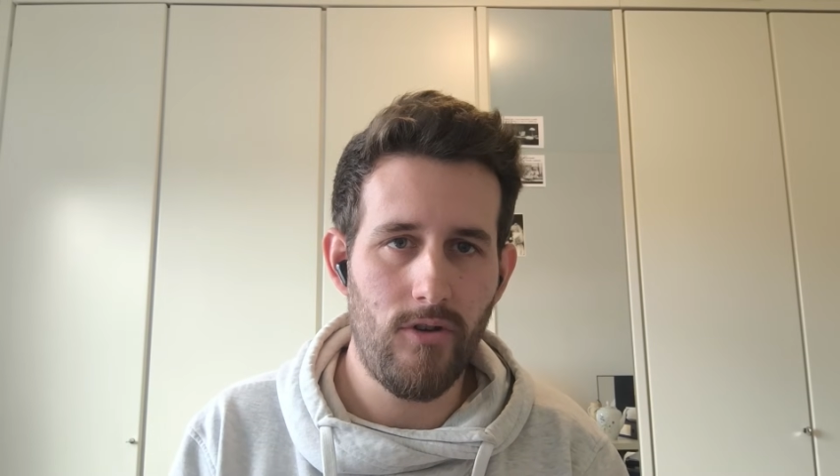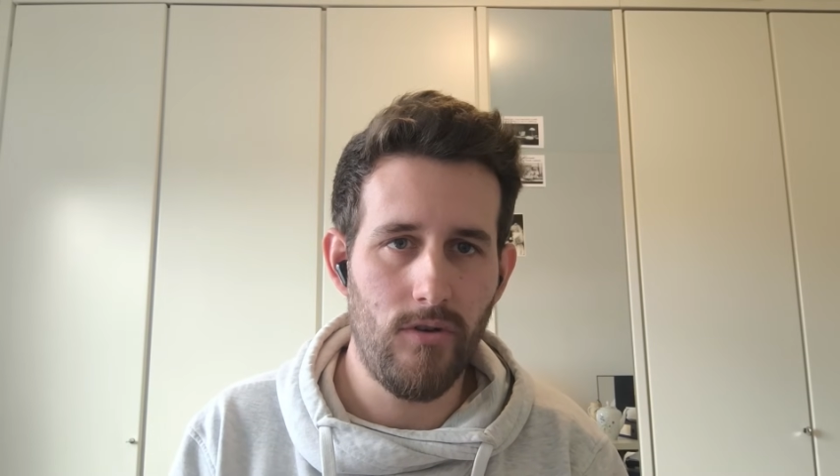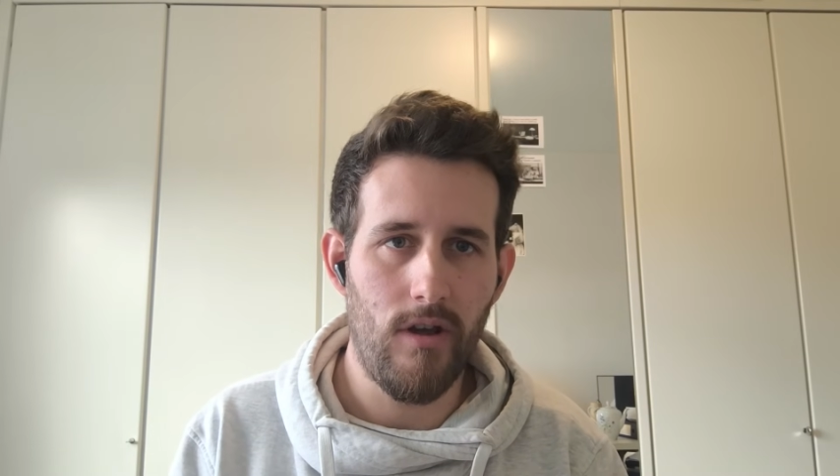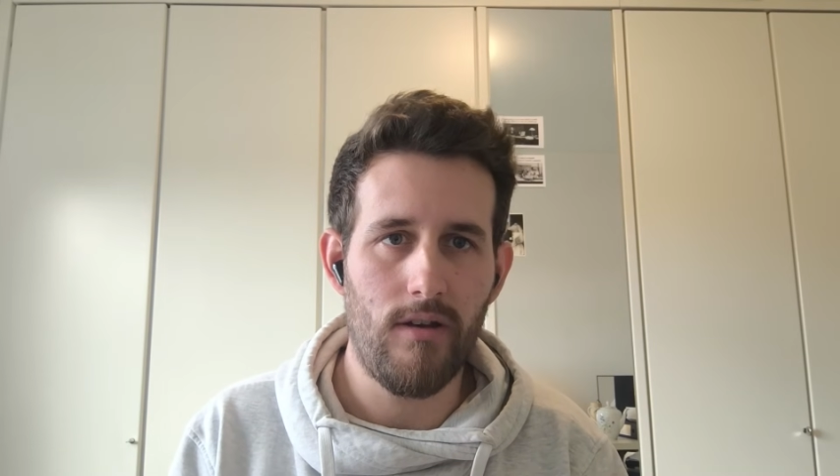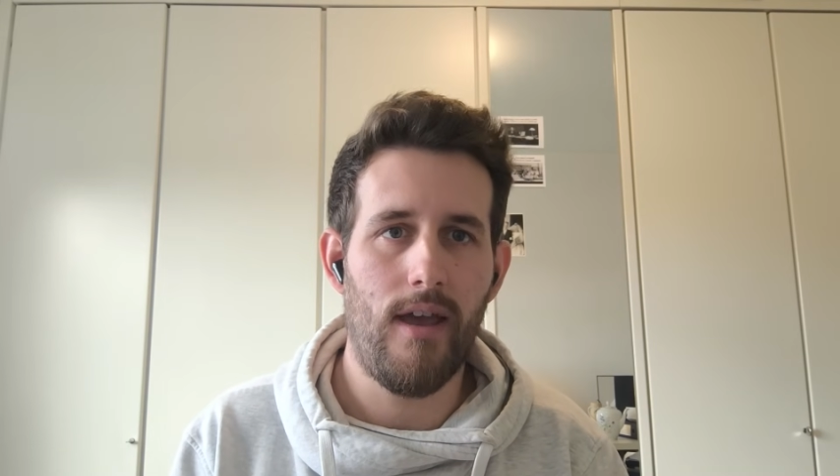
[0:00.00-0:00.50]
to
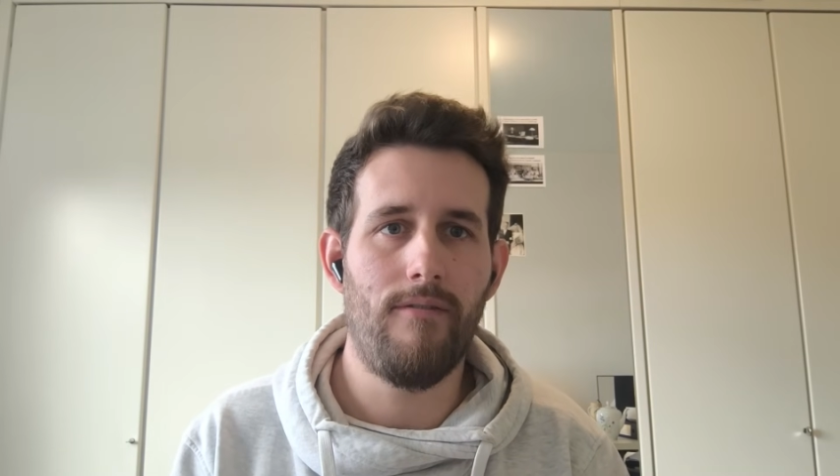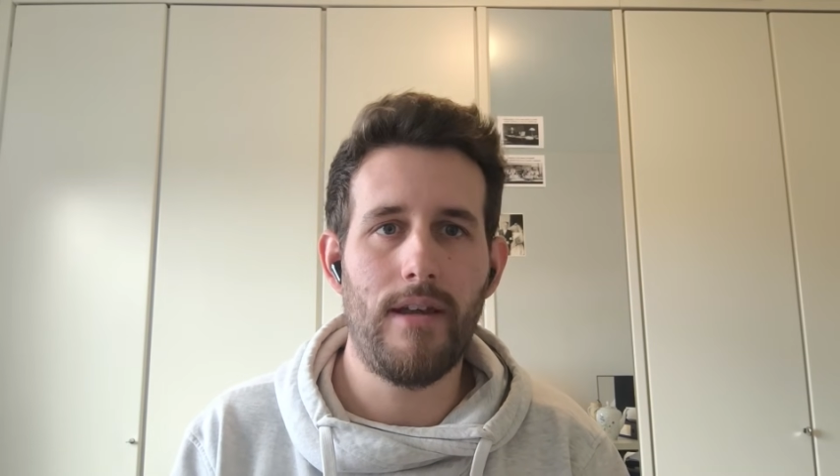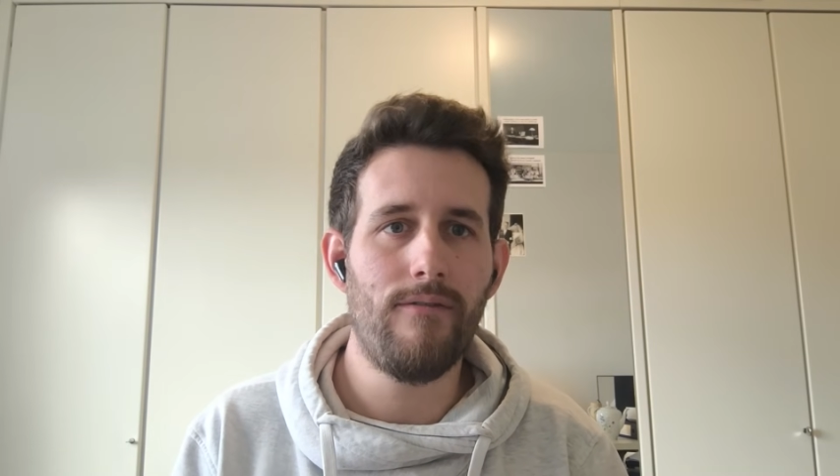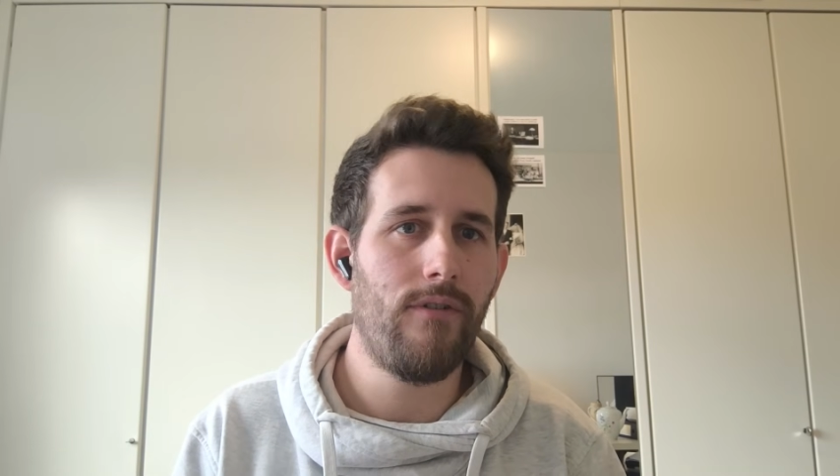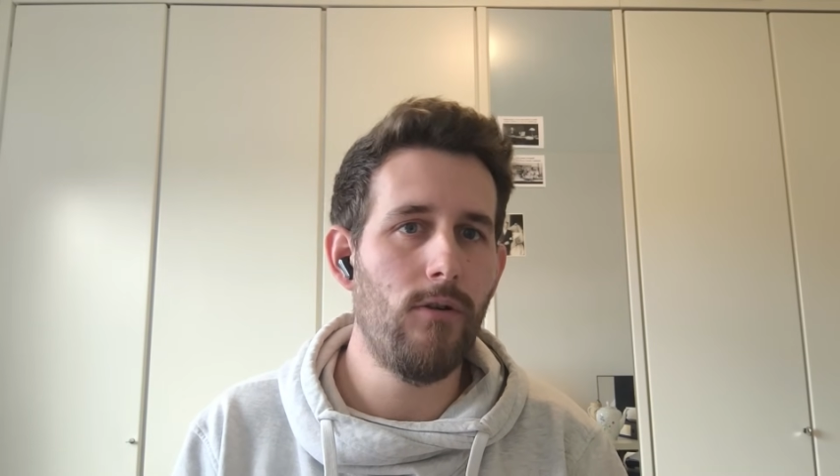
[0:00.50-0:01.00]
not
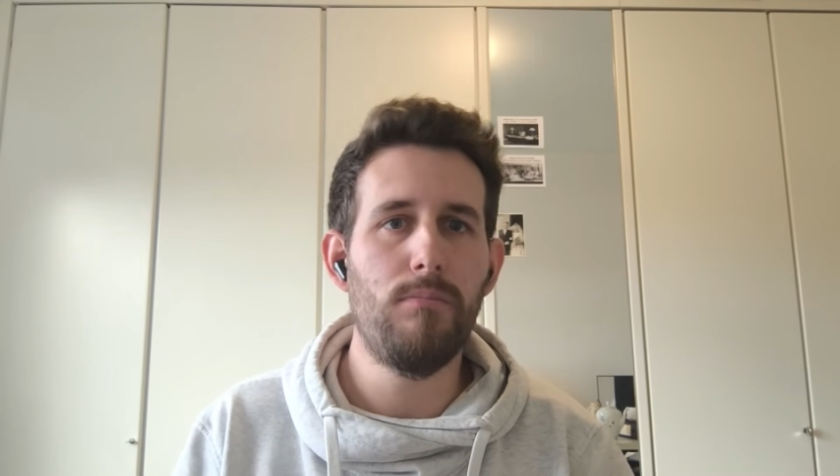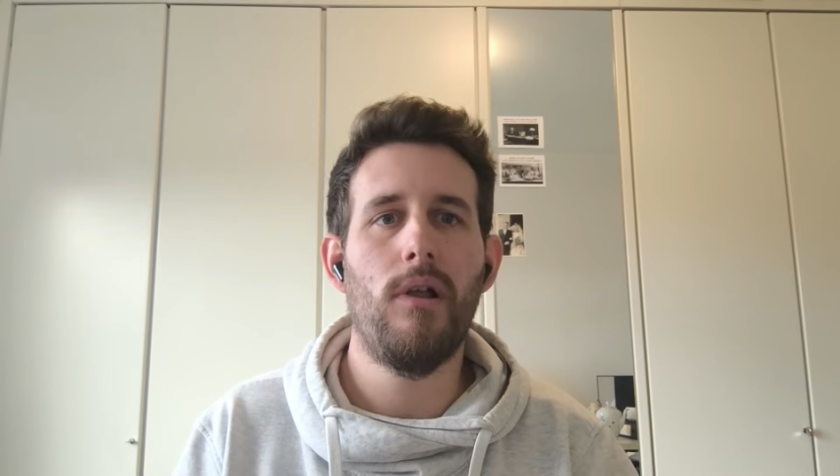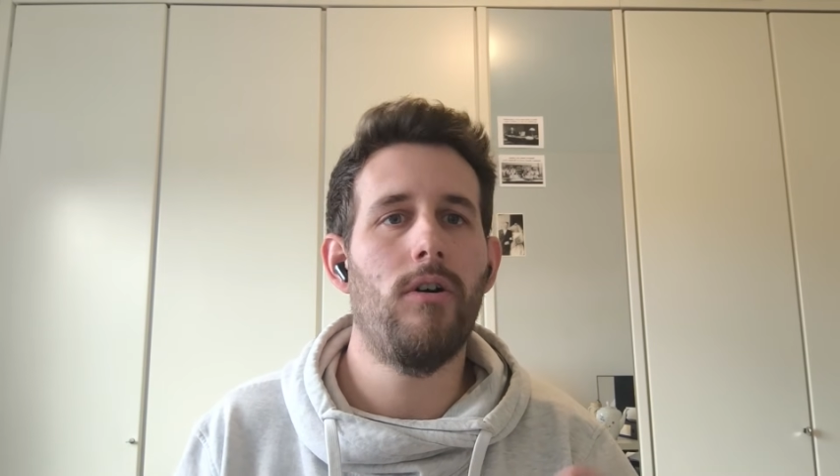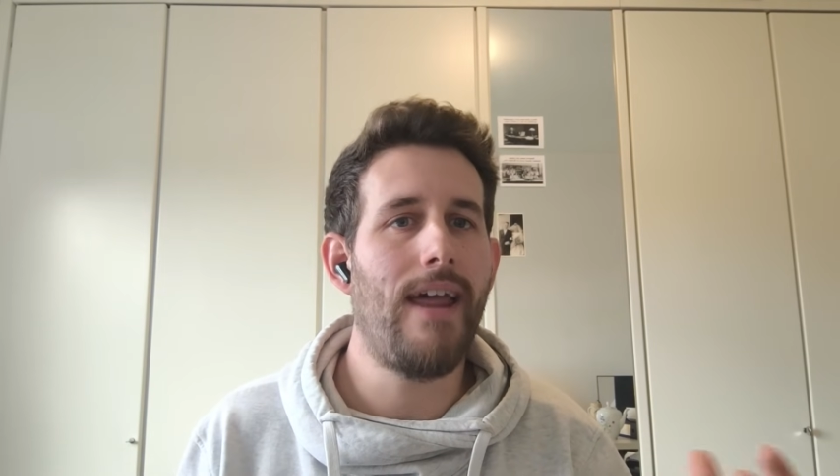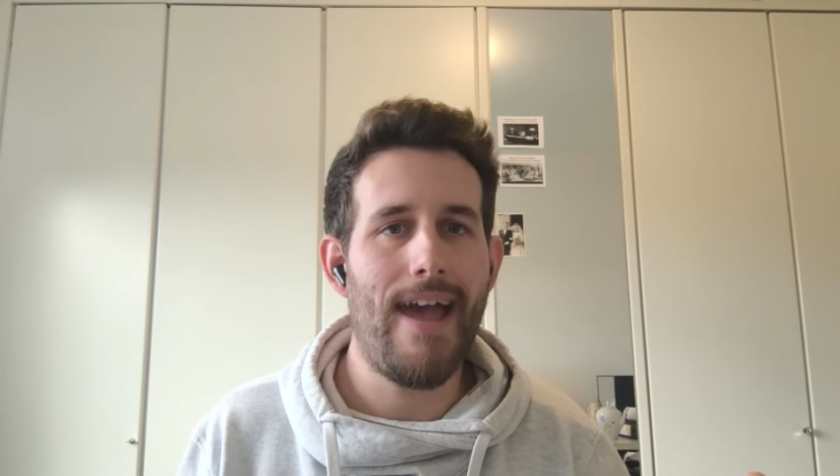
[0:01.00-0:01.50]
having full-blown